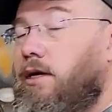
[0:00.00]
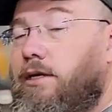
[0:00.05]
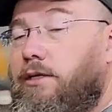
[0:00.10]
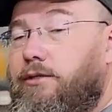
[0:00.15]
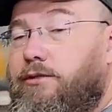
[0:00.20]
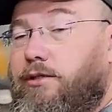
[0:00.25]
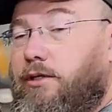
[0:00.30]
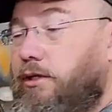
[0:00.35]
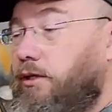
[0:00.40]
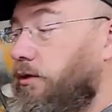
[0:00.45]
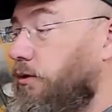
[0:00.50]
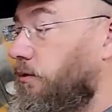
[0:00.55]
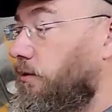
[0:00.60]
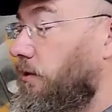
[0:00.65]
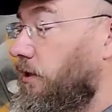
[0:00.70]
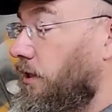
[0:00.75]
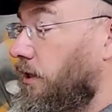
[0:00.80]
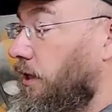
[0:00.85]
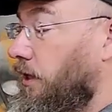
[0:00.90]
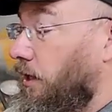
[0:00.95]
So
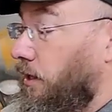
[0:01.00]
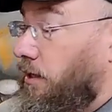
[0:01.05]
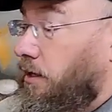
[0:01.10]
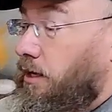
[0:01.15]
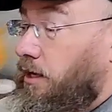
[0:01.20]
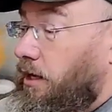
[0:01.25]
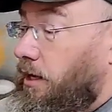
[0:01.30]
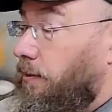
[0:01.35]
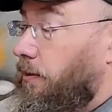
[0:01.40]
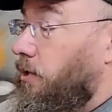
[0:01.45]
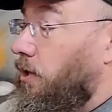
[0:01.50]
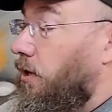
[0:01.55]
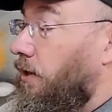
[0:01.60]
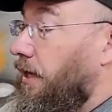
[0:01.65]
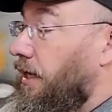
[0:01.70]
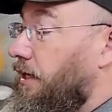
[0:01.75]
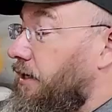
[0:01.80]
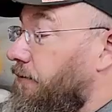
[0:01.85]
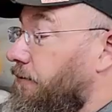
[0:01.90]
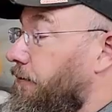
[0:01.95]
I'm gonna call
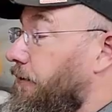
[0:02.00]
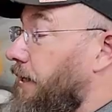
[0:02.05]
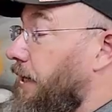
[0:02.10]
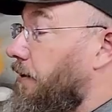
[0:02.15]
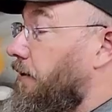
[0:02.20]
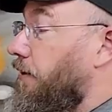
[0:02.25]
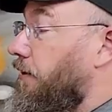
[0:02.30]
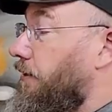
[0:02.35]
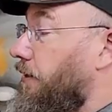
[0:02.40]
that it for now on